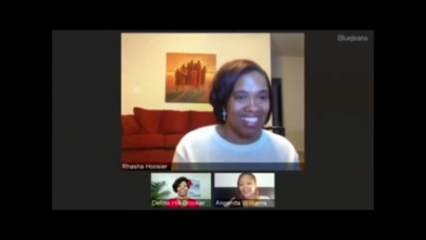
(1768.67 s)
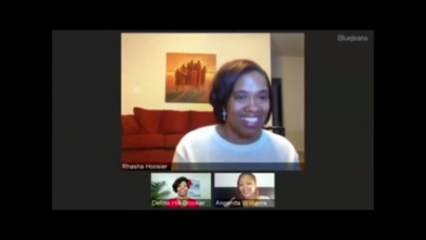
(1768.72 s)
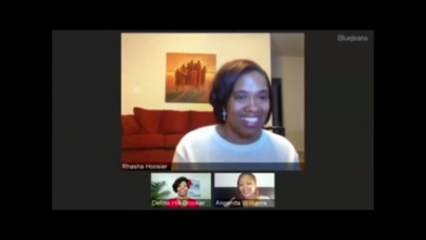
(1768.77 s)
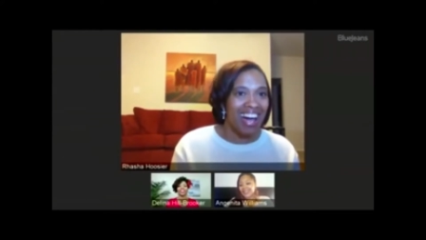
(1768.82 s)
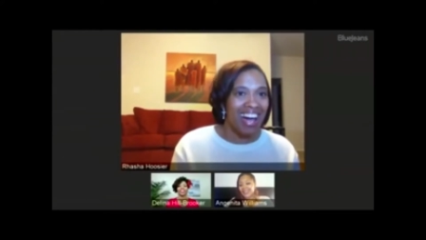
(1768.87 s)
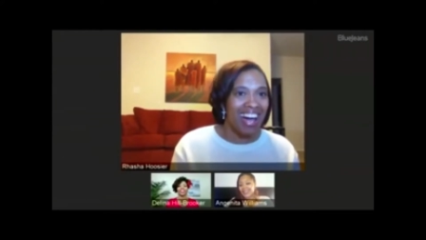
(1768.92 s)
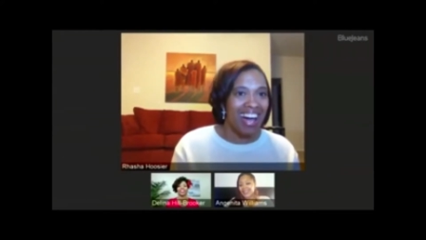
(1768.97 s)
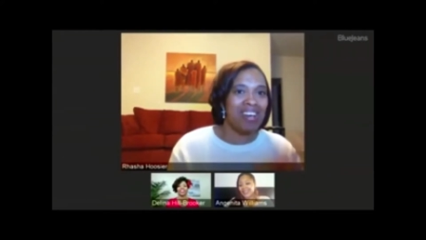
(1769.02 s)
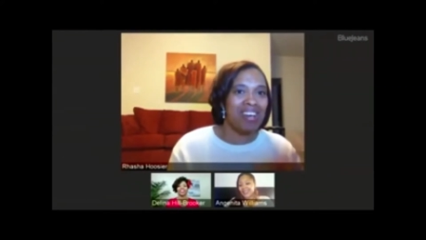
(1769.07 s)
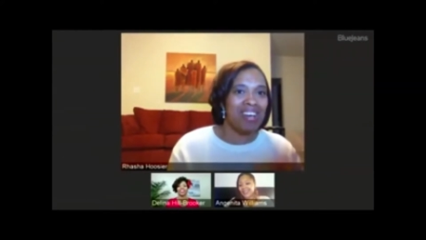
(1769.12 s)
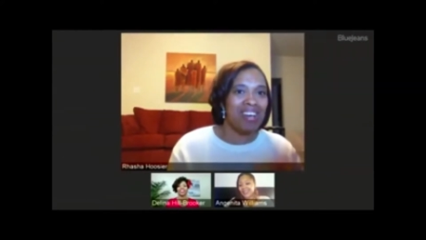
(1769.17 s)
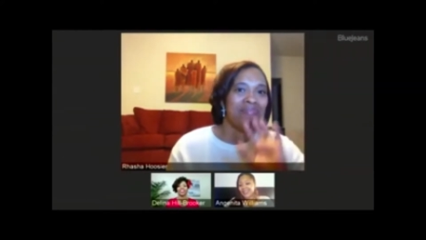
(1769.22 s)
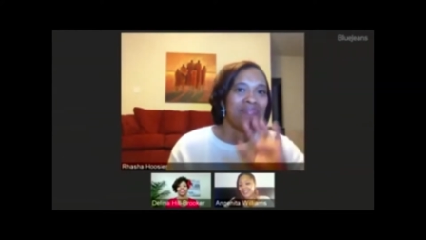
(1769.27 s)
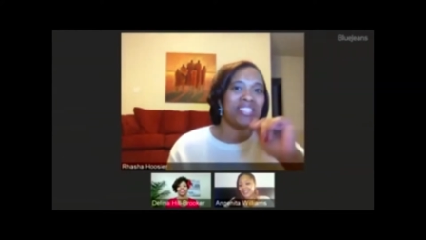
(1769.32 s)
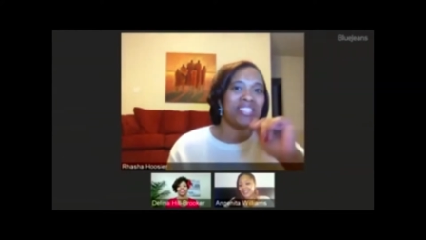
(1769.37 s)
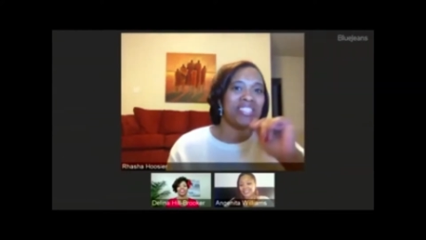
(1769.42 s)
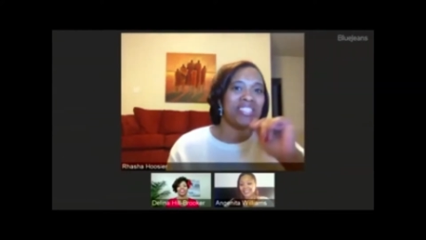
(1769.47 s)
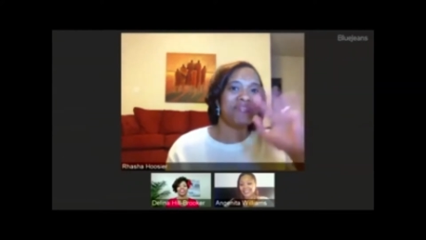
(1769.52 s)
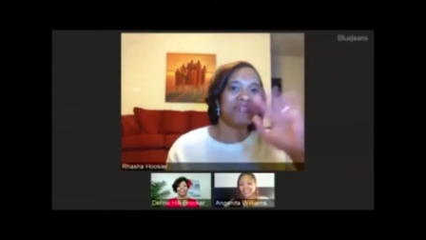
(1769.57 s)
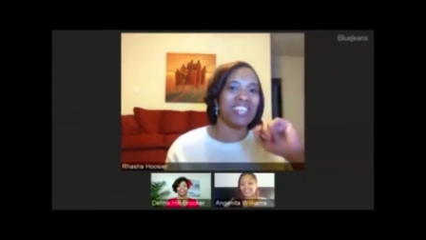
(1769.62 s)
Hi, Miss
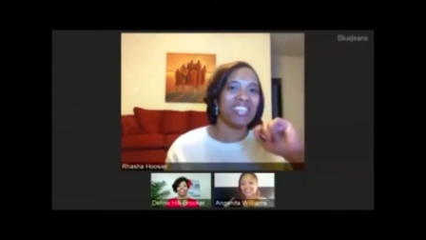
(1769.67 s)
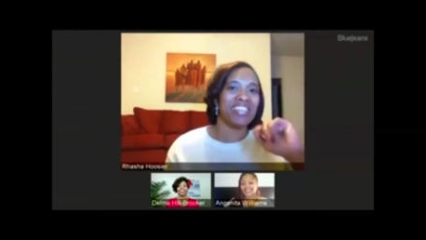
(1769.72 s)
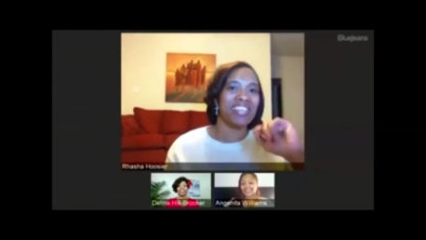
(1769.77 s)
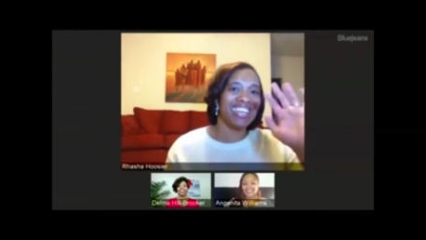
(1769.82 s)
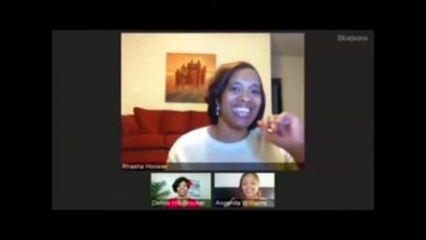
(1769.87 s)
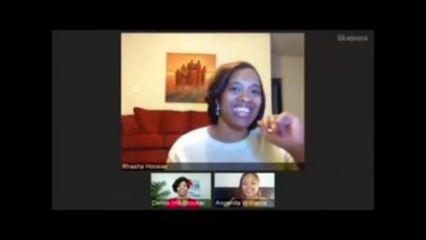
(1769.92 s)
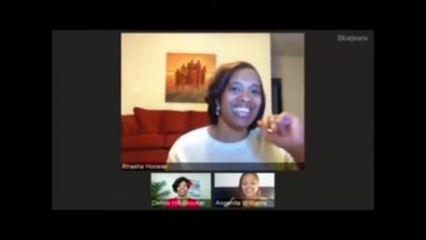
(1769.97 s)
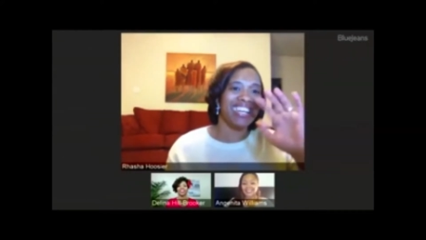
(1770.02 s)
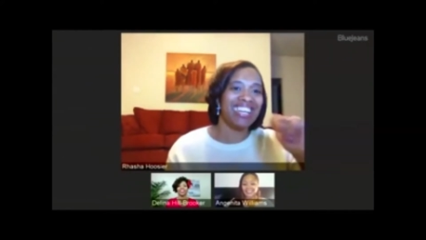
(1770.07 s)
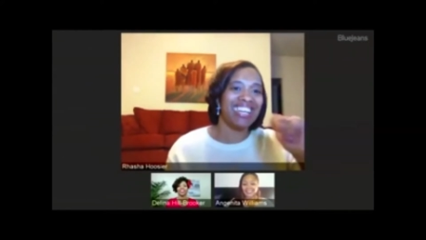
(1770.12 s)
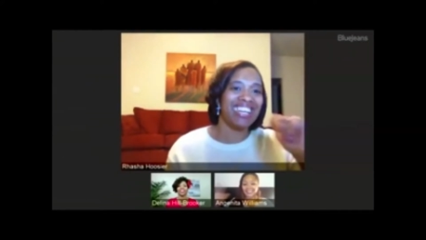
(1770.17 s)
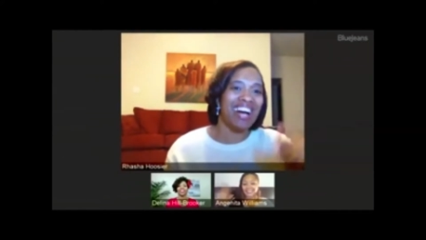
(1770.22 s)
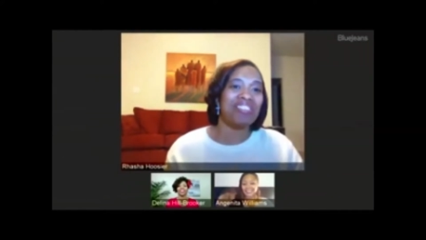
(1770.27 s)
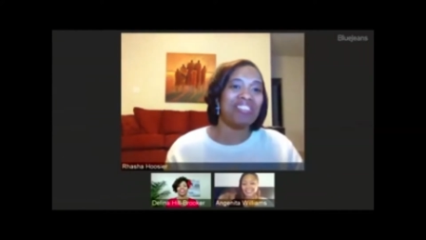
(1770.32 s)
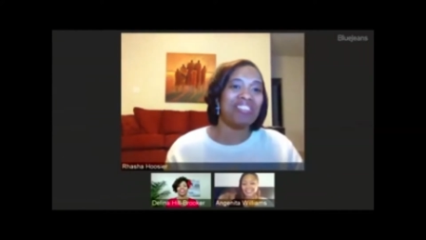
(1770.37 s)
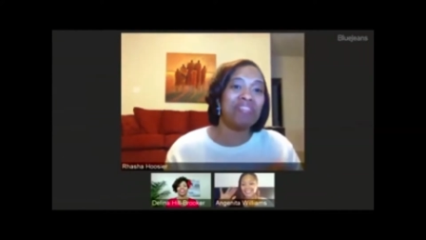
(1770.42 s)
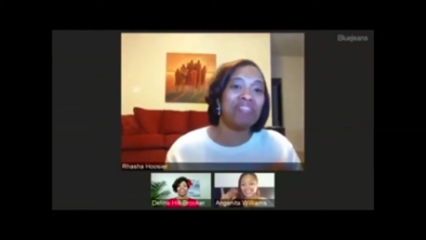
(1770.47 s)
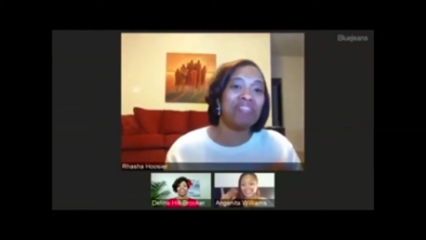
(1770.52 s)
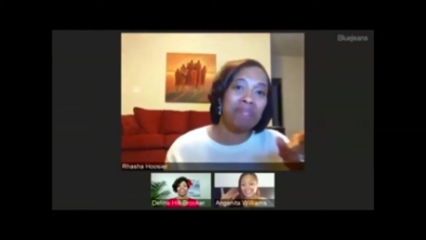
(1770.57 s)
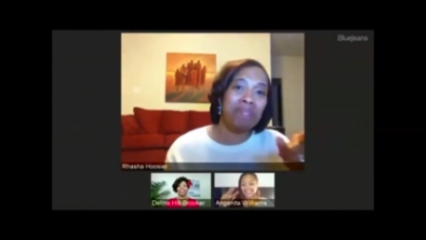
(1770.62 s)
Vicky. I remember
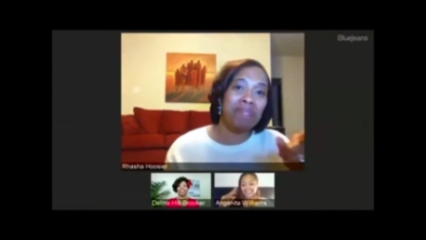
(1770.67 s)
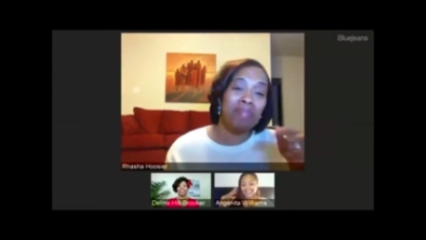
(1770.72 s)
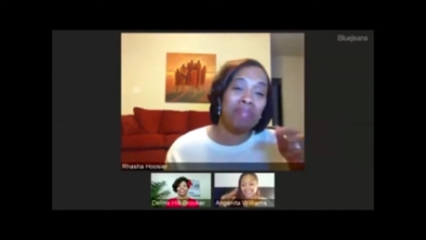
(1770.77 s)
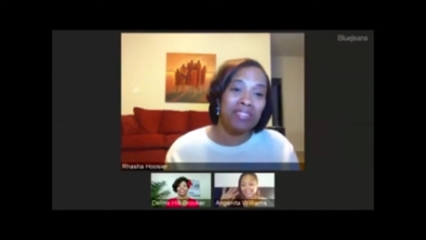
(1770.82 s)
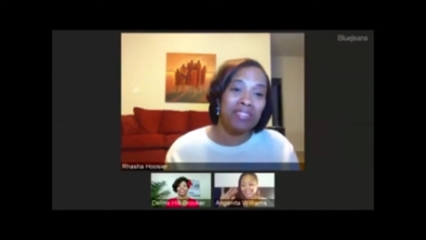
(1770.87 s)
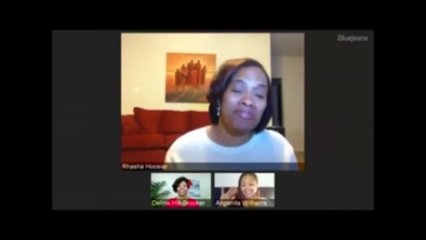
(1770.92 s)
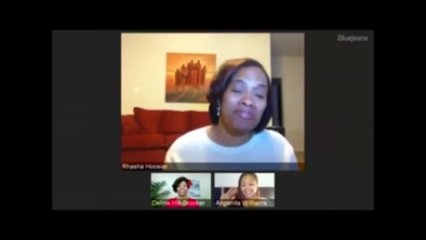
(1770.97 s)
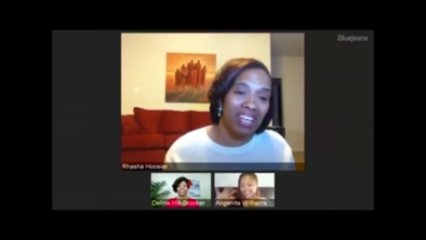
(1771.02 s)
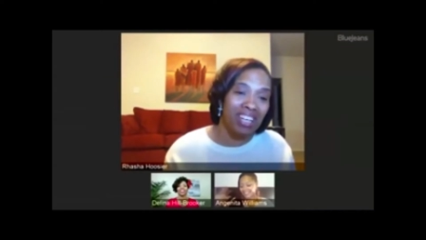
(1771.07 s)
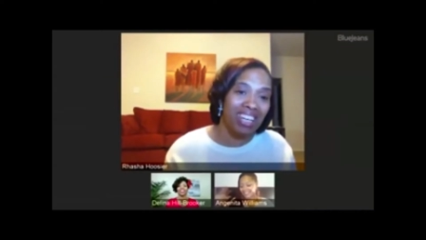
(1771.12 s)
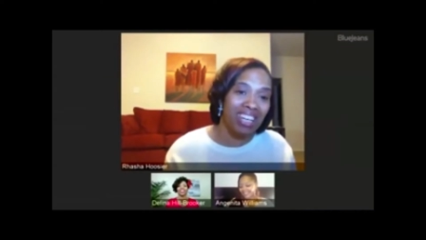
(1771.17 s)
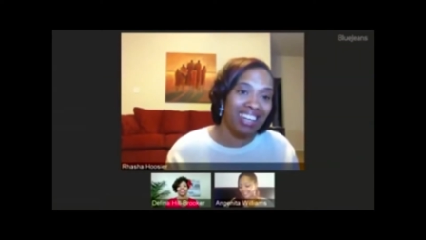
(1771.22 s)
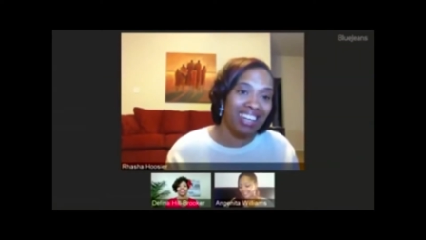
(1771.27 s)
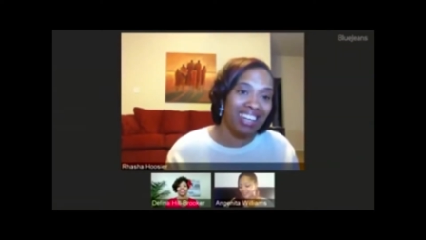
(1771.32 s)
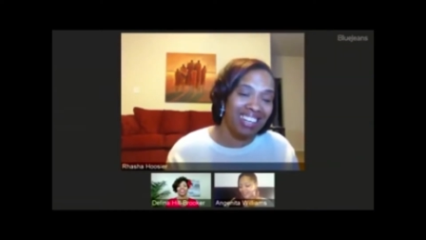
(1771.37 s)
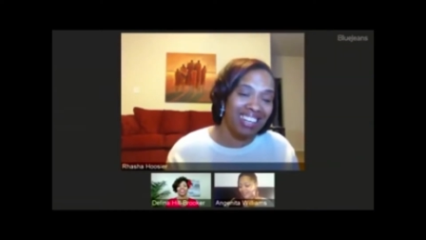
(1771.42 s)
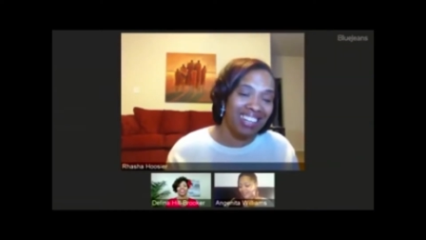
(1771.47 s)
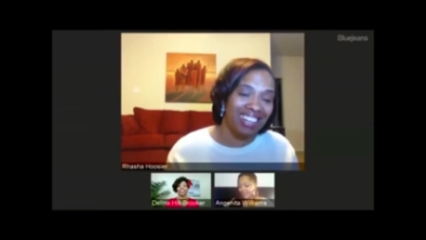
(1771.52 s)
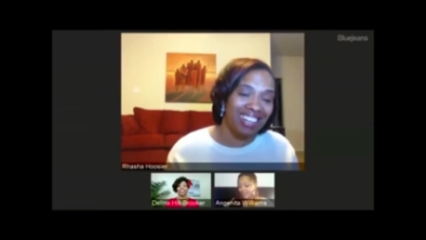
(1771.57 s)
Miss Vicky.